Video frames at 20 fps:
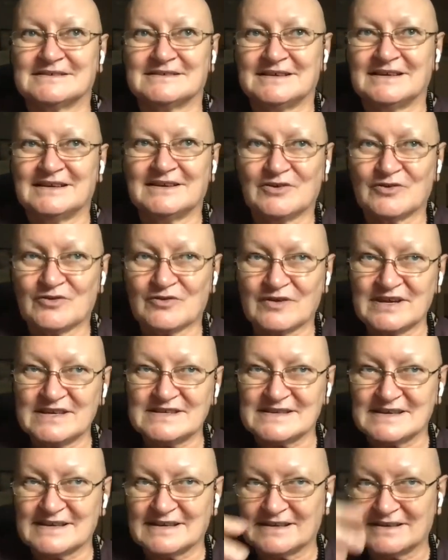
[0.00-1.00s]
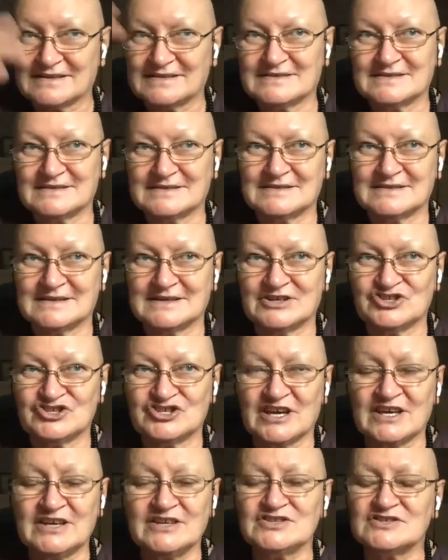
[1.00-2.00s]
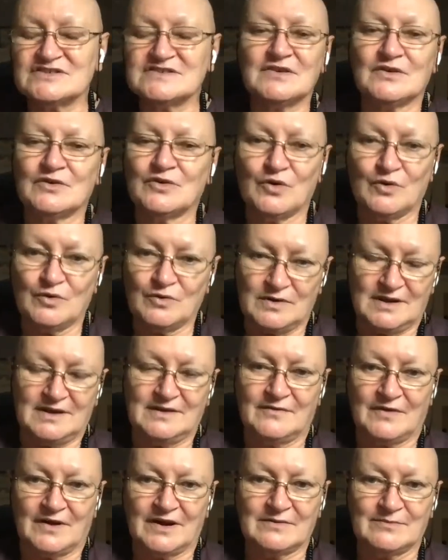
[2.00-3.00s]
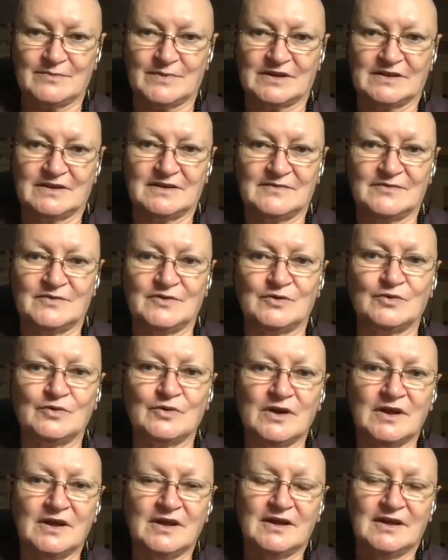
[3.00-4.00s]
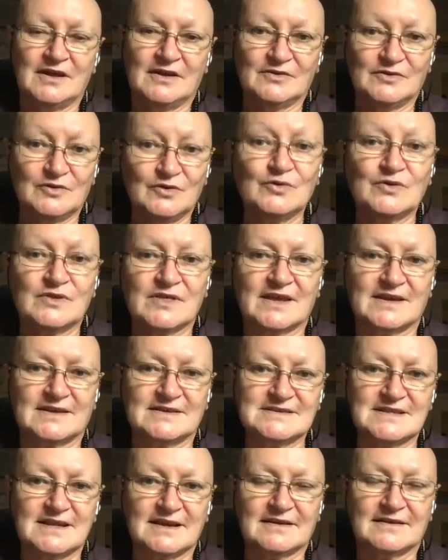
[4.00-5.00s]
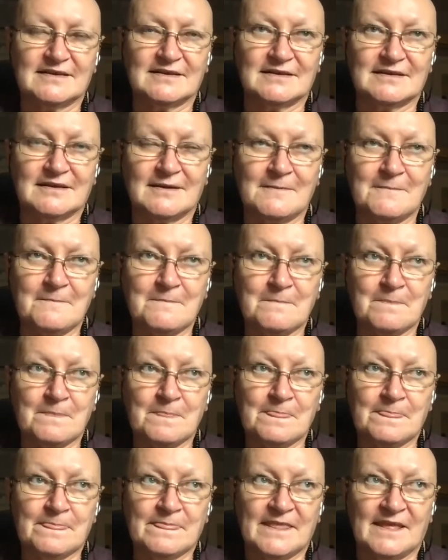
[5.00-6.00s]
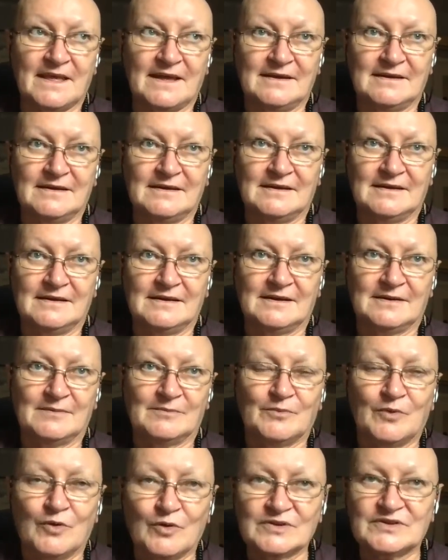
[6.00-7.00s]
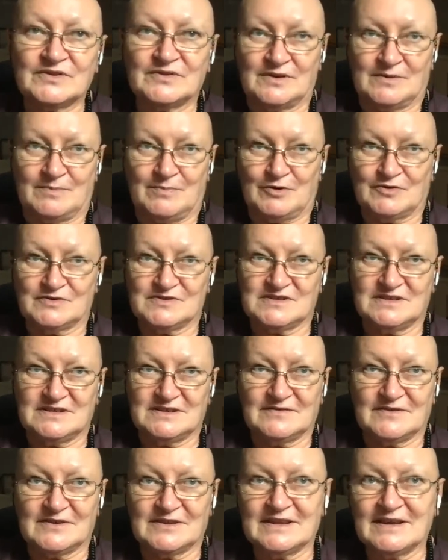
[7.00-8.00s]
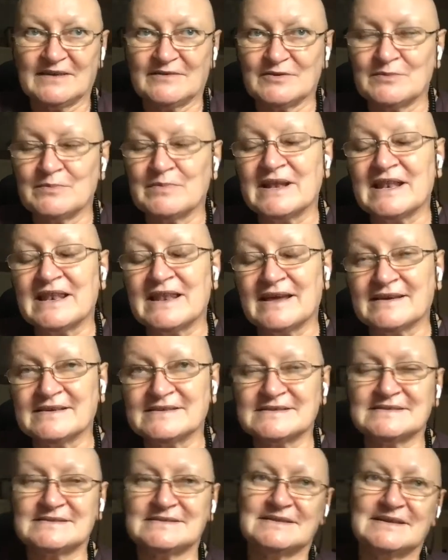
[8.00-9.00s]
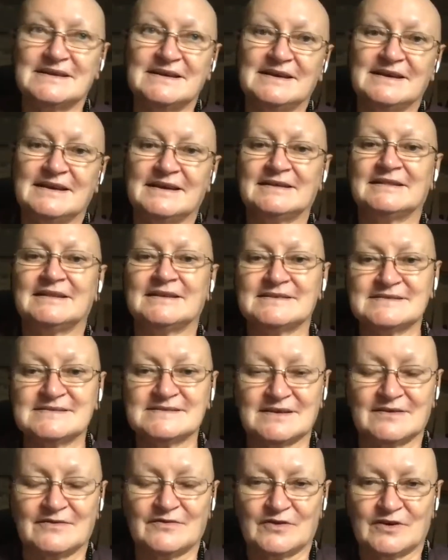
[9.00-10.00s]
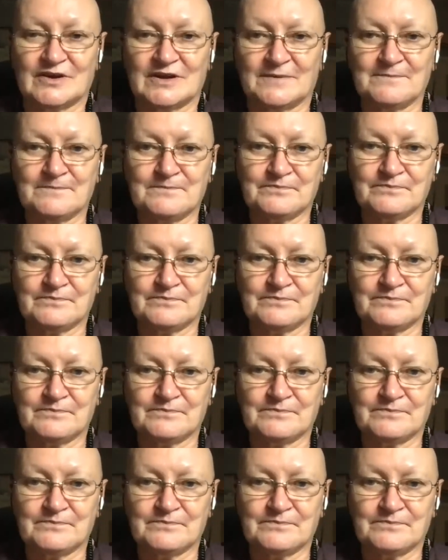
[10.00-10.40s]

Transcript: increasing. It changes your whole environment if you do things like that. More to the positive, and there will be less and less suffering.